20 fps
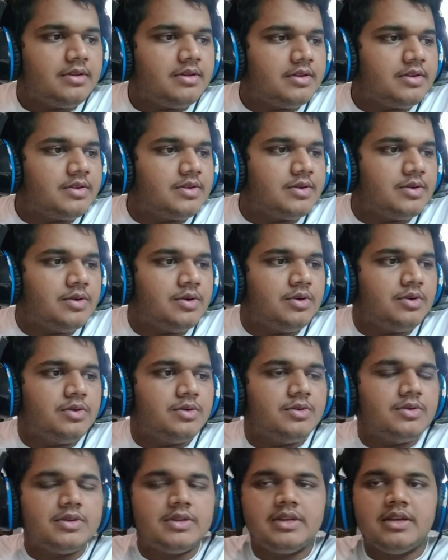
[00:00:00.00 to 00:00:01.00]

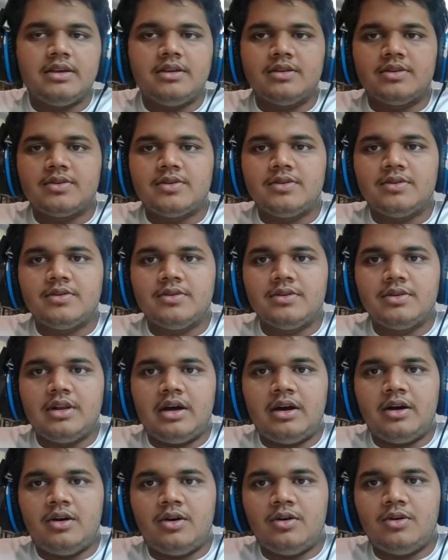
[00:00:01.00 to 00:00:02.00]
so see, so
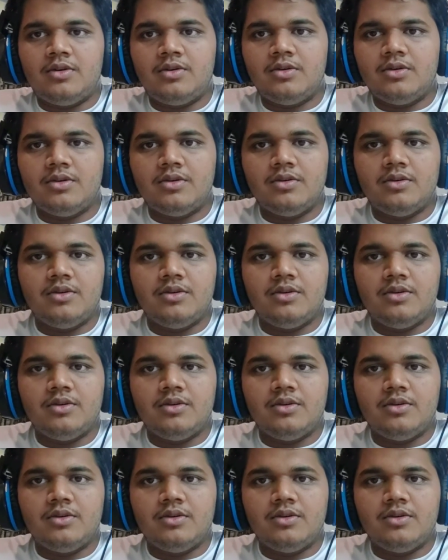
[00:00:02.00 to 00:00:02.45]
now